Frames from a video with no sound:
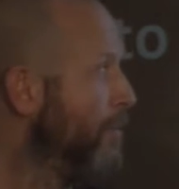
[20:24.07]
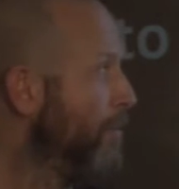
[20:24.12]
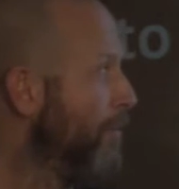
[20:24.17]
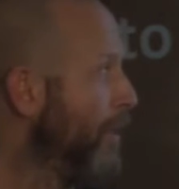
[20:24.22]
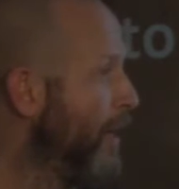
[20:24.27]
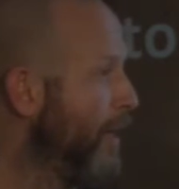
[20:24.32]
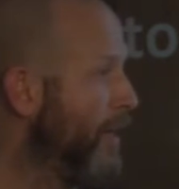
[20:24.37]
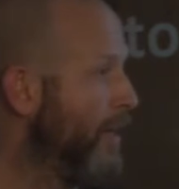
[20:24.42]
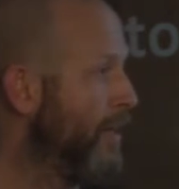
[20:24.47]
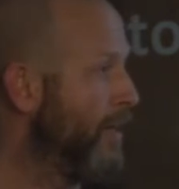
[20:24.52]

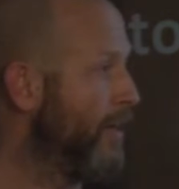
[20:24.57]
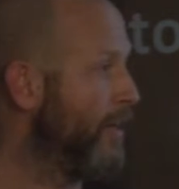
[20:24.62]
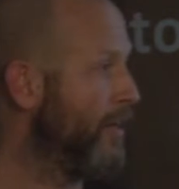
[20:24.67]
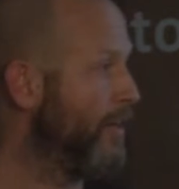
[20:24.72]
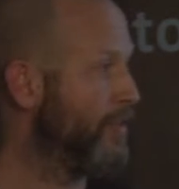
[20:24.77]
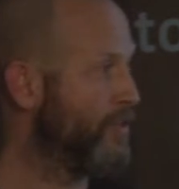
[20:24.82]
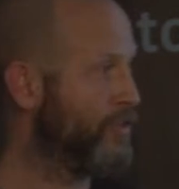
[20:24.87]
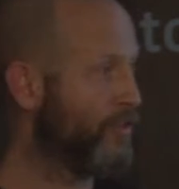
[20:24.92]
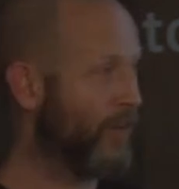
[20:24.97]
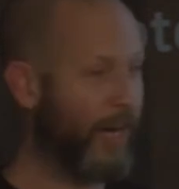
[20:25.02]
My
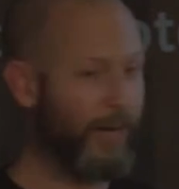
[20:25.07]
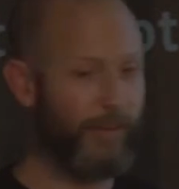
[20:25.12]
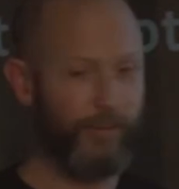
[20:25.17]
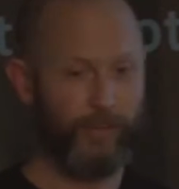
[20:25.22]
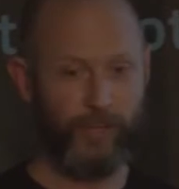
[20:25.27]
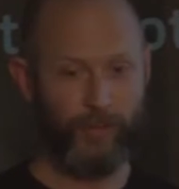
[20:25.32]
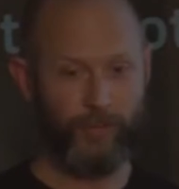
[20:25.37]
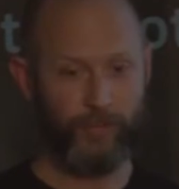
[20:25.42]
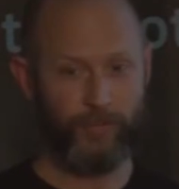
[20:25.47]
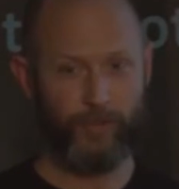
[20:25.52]
uh,
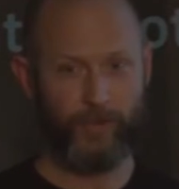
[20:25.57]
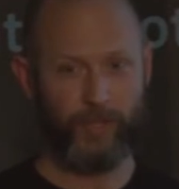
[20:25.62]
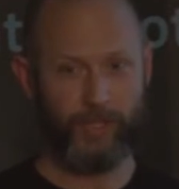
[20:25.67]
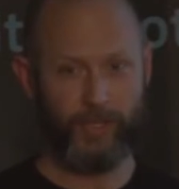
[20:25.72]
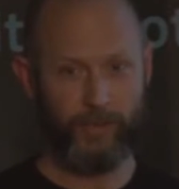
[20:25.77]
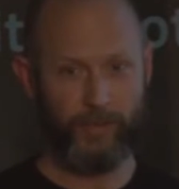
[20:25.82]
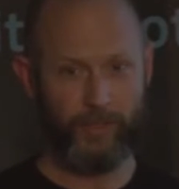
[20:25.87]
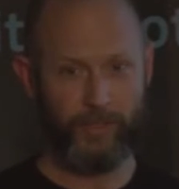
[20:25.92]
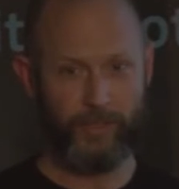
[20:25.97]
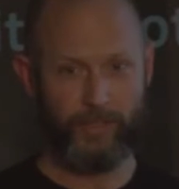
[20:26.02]
driver that I was
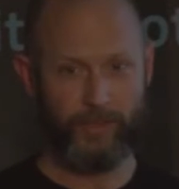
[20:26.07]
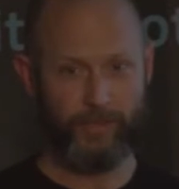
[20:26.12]
working with,